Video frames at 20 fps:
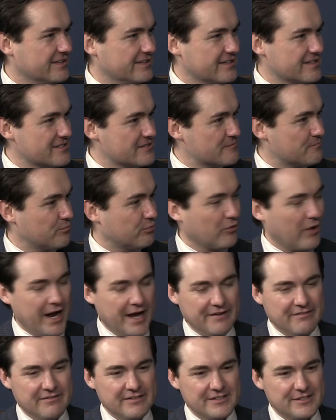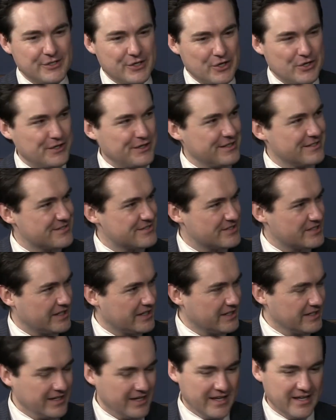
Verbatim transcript: this private currency